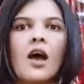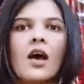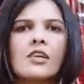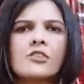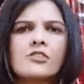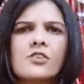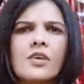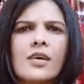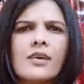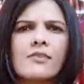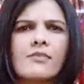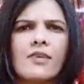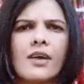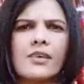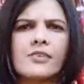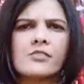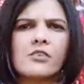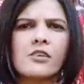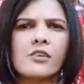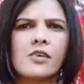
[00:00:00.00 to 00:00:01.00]
I try and
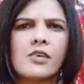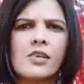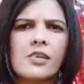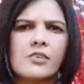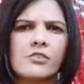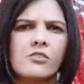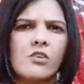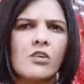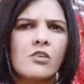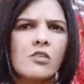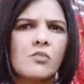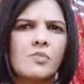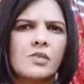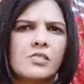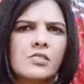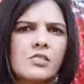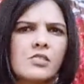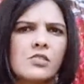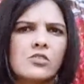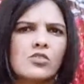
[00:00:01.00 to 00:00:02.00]
write on a clear
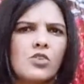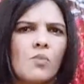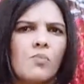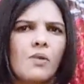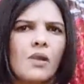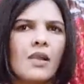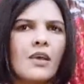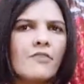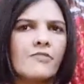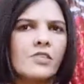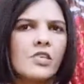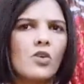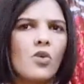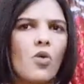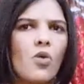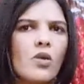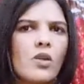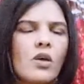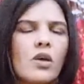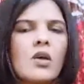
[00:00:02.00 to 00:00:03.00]
document in the top left-hand
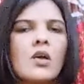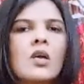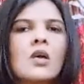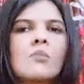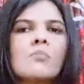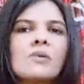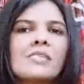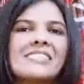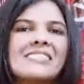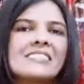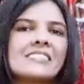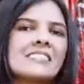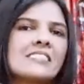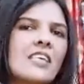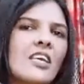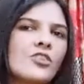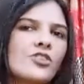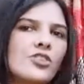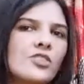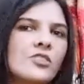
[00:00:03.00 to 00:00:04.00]
corner, but it
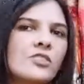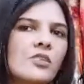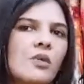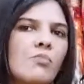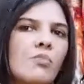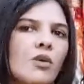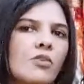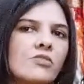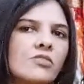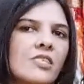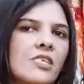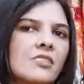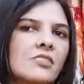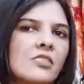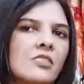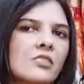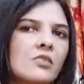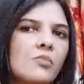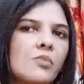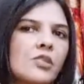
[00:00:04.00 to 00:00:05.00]
sketches about 10
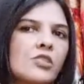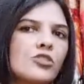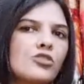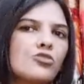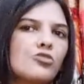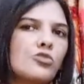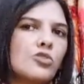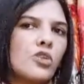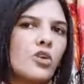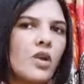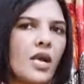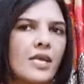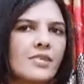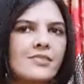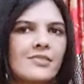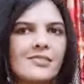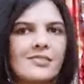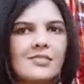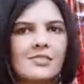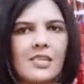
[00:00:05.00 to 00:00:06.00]
centimeters to the
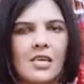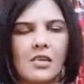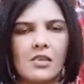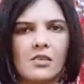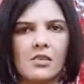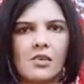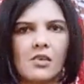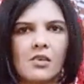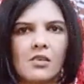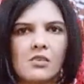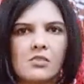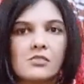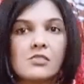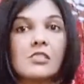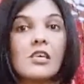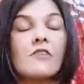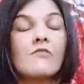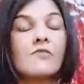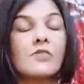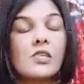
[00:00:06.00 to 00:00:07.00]
right instead.
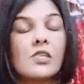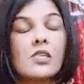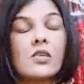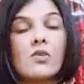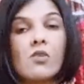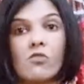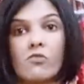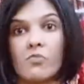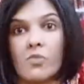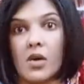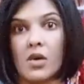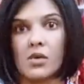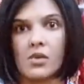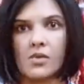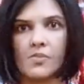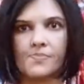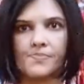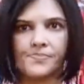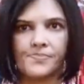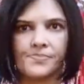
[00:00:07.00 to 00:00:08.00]
Definitely off
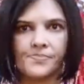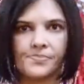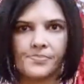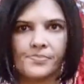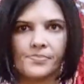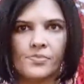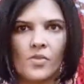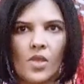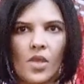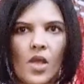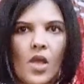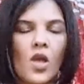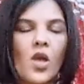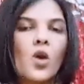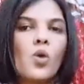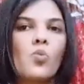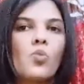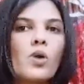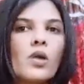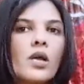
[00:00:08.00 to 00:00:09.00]
mark.
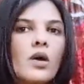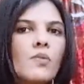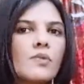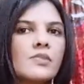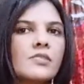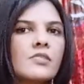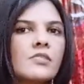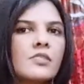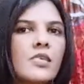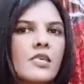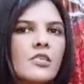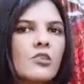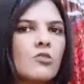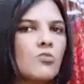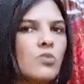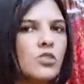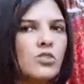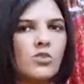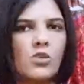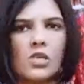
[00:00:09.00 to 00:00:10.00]
What I was
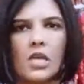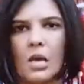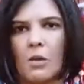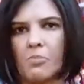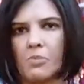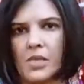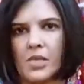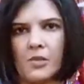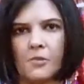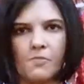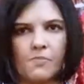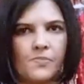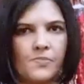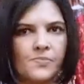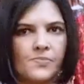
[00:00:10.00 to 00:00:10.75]
intending was not happening.